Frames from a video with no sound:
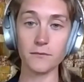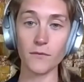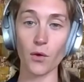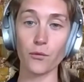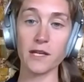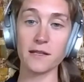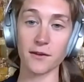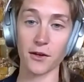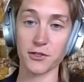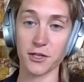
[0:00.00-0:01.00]

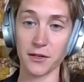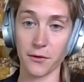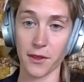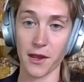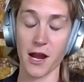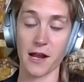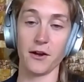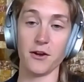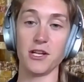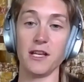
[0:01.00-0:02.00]
research in nuclear
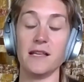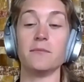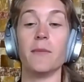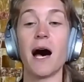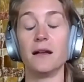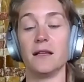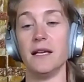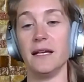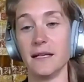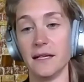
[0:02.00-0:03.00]
energy, is
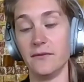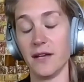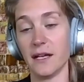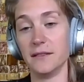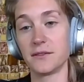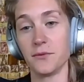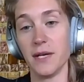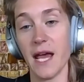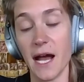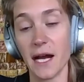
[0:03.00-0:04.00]
modeling advanced
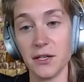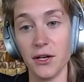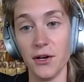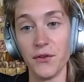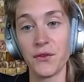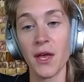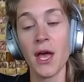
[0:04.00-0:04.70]
reactors.